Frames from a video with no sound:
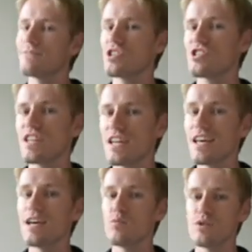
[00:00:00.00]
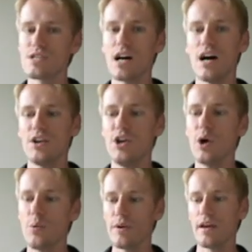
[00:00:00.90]
Just say it was
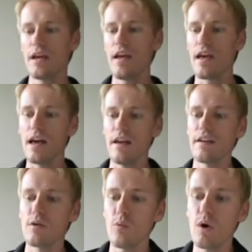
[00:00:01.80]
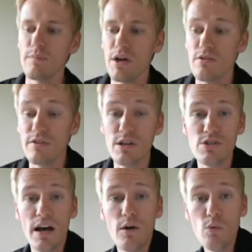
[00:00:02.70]
unknown. And in one of my other
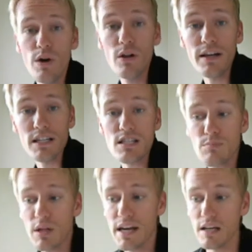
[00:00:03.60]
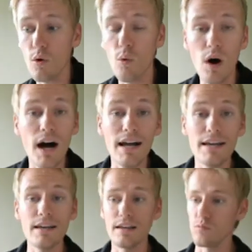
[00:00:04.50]
videos, I will explain
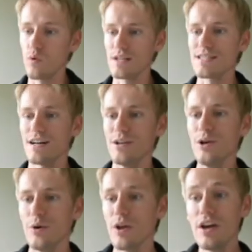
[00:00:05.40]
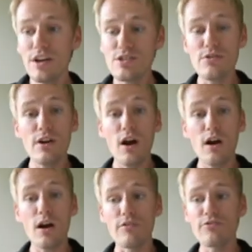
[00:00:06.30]
why it was unknown. So there
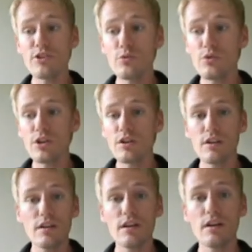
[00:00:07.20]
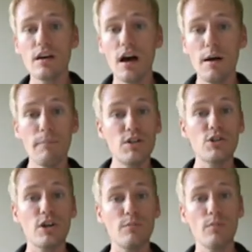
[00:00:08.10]
are a few good
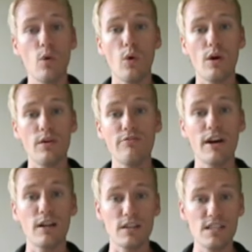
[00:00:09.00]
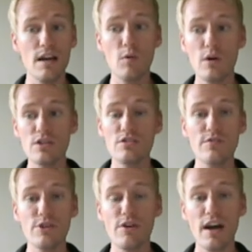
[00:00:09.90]
midterm or final exam questions
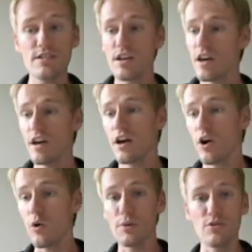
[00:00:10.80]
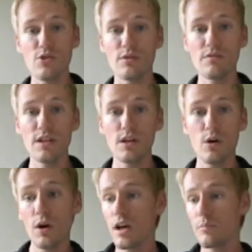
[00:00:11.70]
for you guys. Hope you enjoyed the
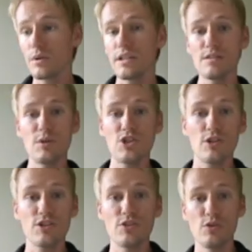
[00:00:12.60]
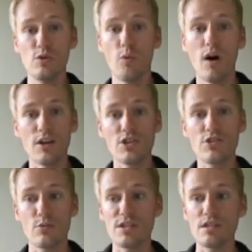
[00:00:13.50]
video. Please be sure to watch
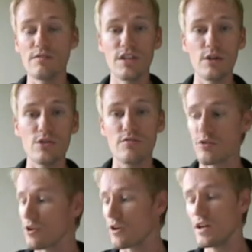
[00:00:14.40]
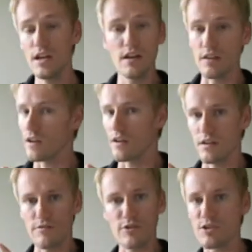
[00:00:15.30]
the rest of the videos for
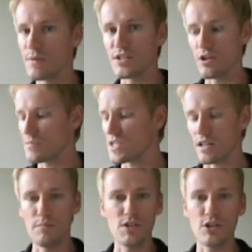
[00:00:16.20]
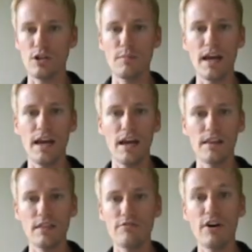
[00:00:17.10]
the first midterm, second midterm,
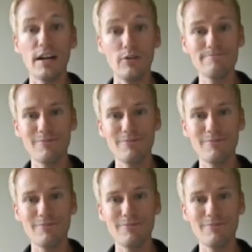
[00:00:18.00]
and the final.